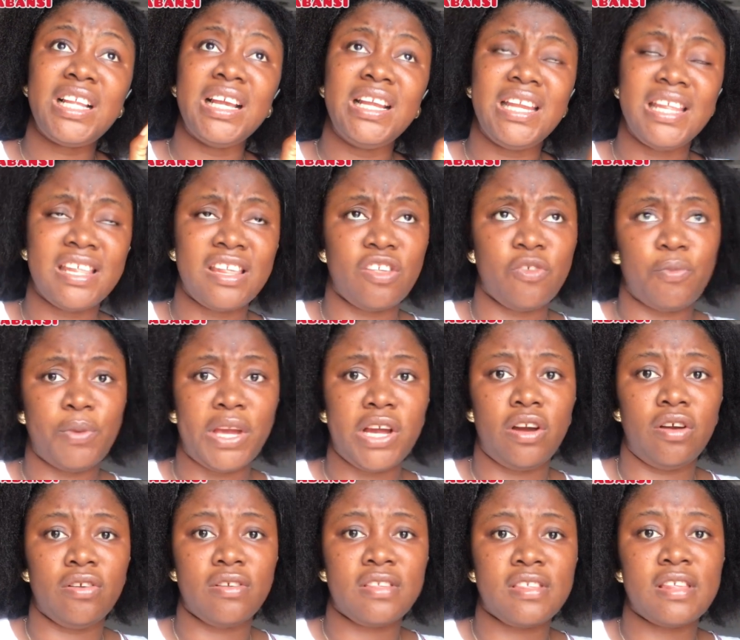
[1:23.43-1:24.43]
This is
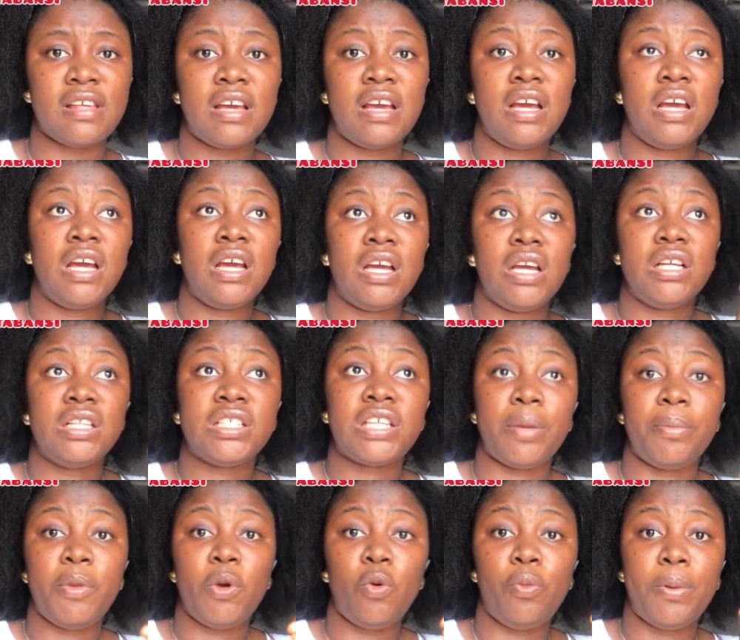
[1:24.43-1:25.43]
because
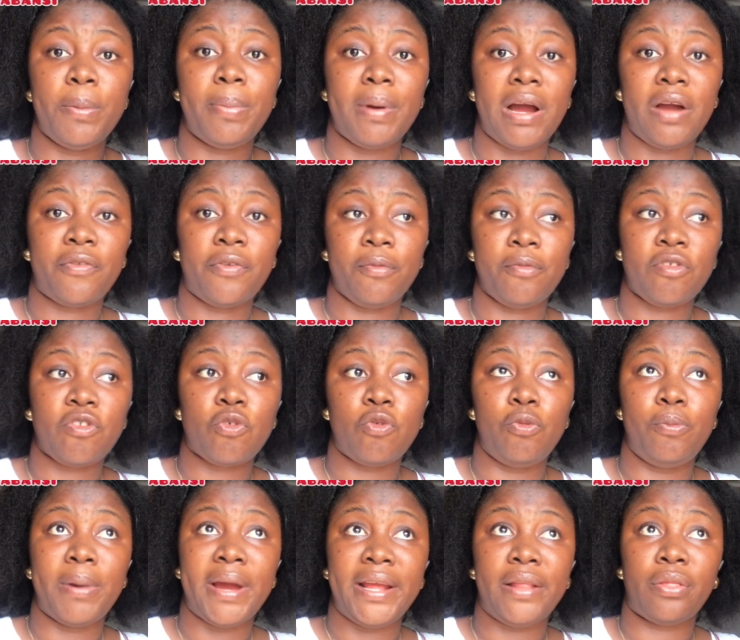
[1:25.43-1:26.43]
Temi will be back from school
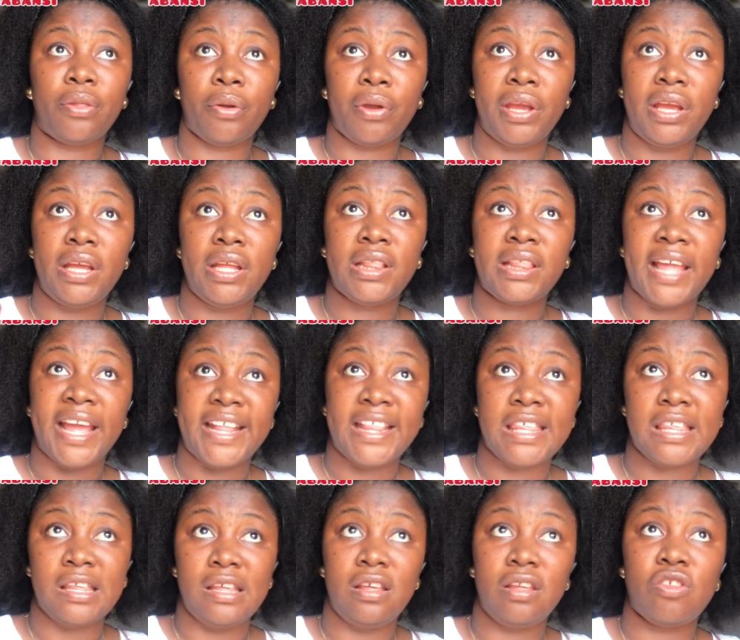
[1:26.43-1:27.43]
by
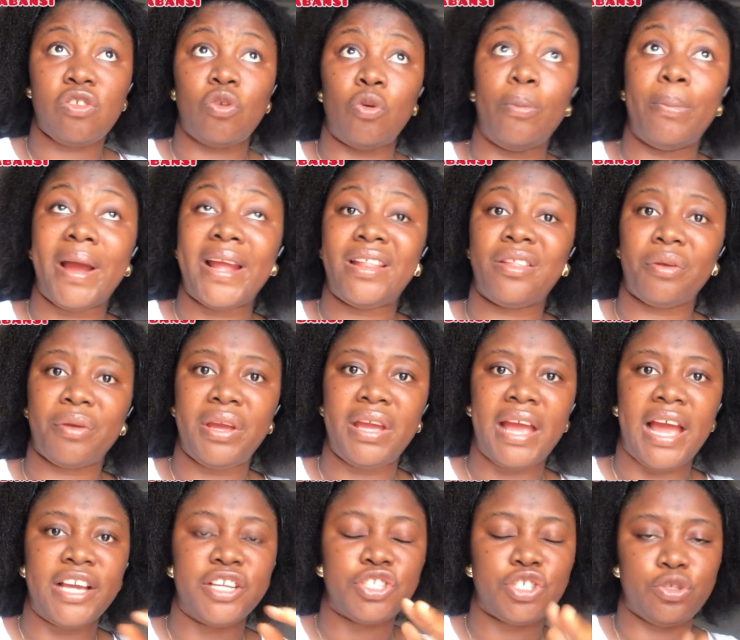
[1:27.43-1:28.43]
3:30, so by 3
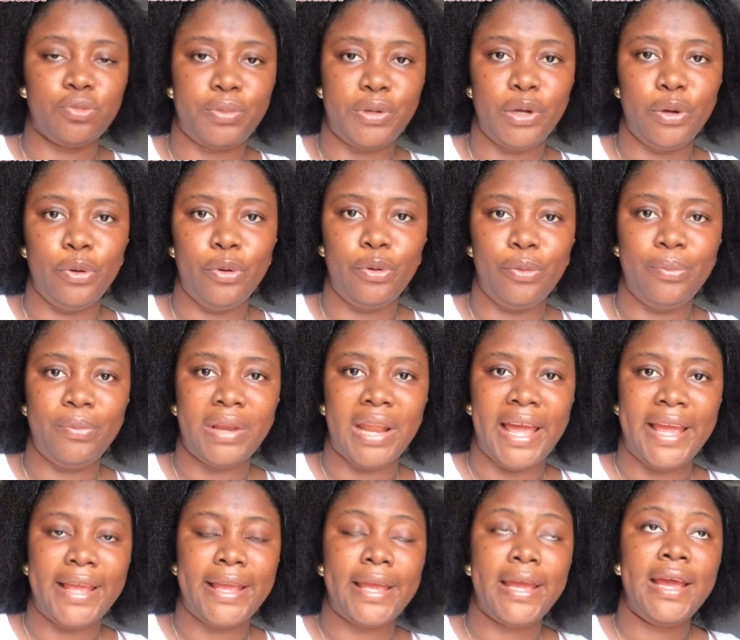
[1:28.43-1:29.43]
I should be home.
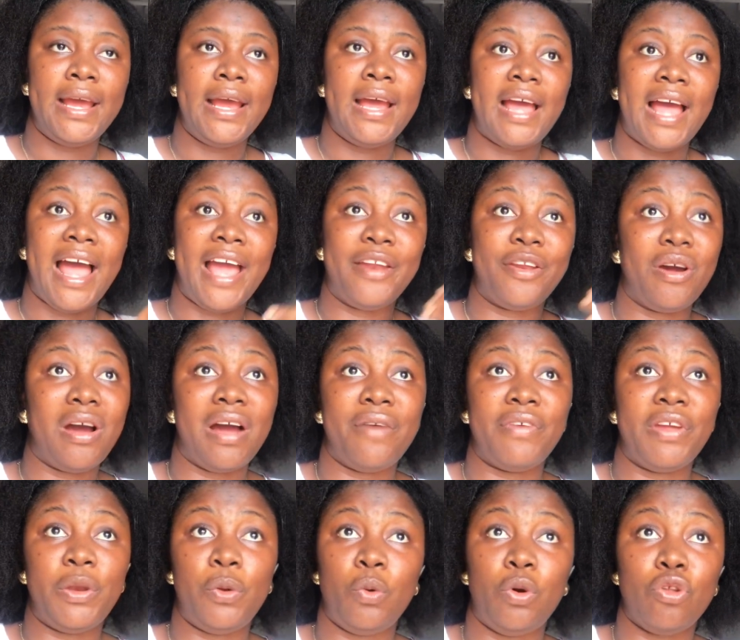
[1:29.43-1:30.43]
Like, I don't have
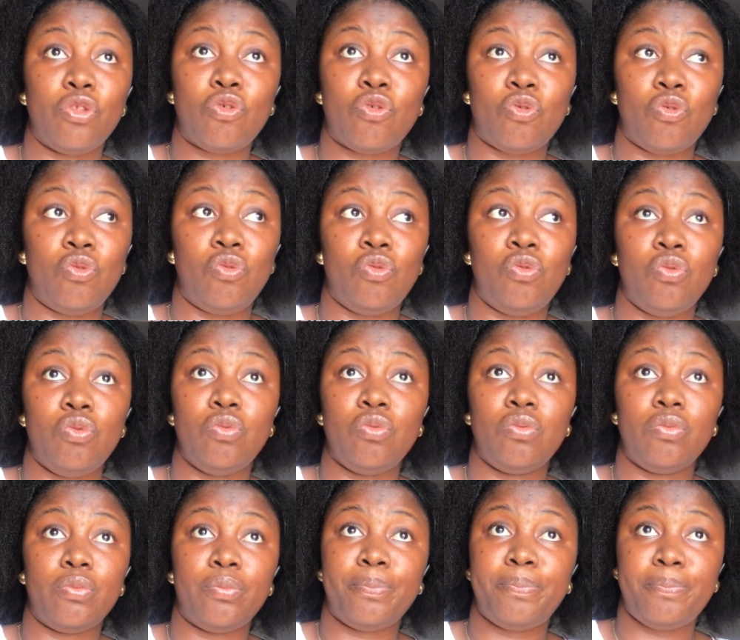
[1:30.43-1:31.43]
anyone to
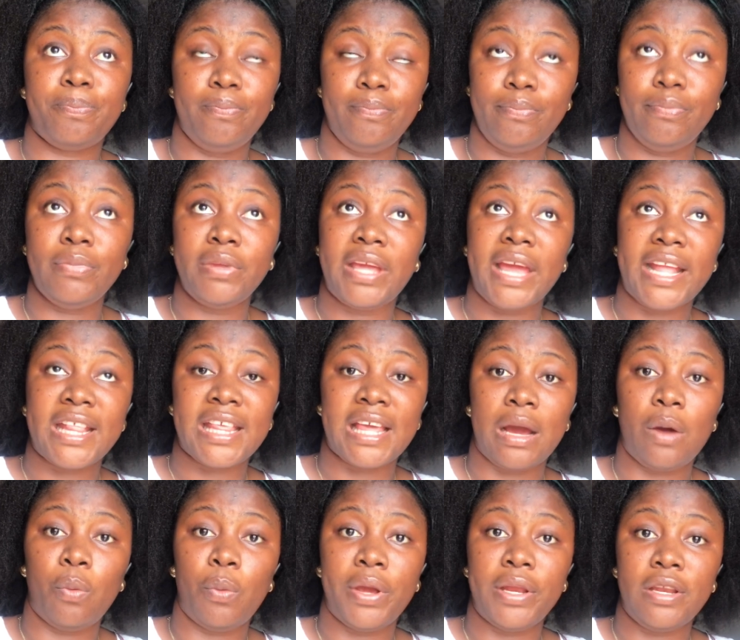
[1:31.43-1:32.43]
get
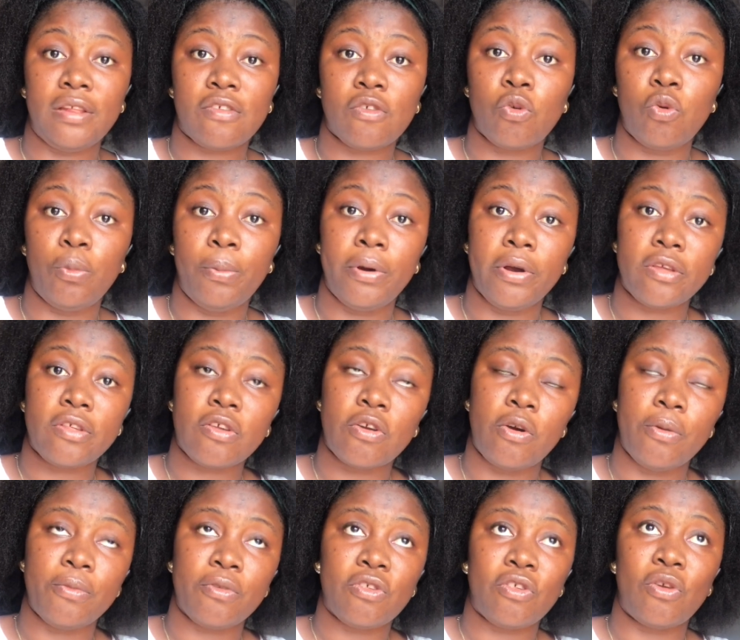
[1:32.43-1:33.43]
out when the school bus
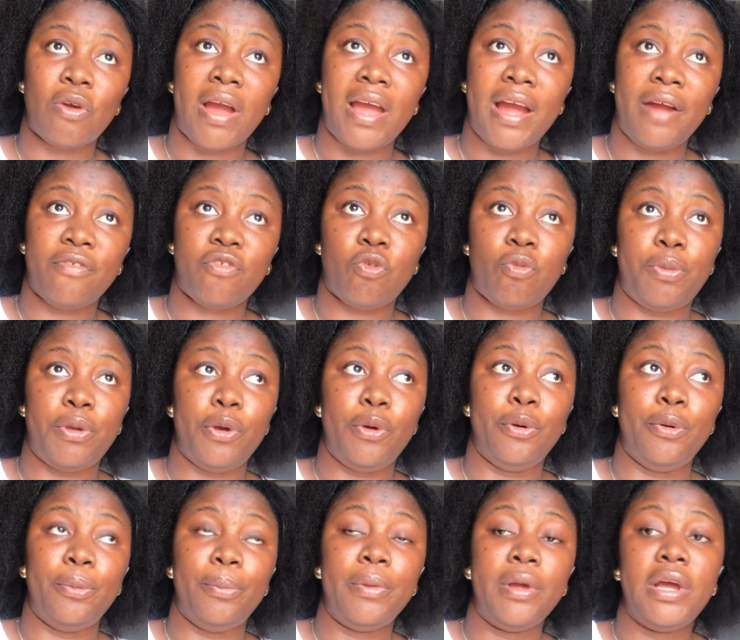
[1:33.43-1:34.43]
comes, so I have to be
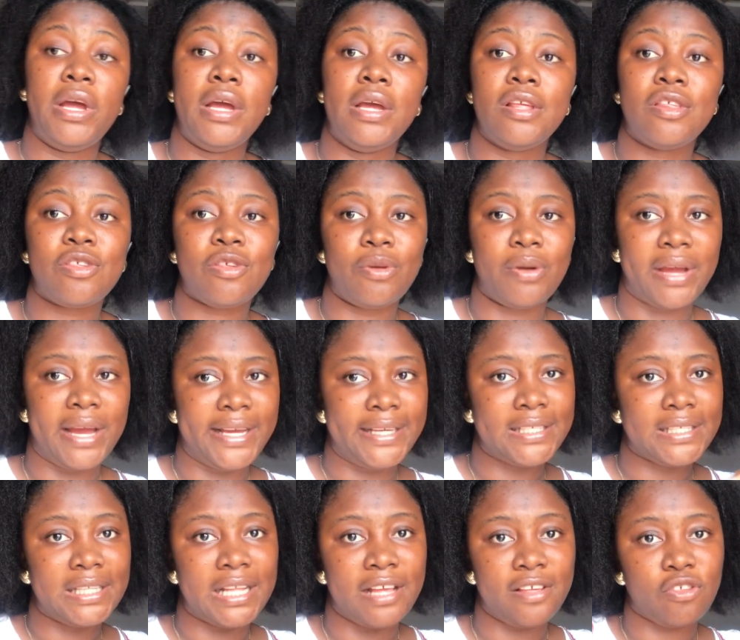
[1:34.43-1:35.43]
home. So guys,
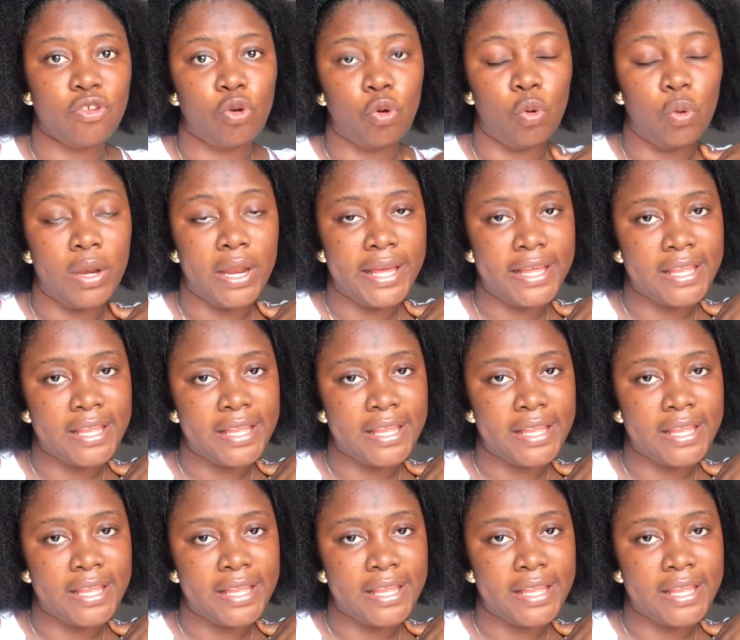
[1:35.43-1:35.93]
let's go.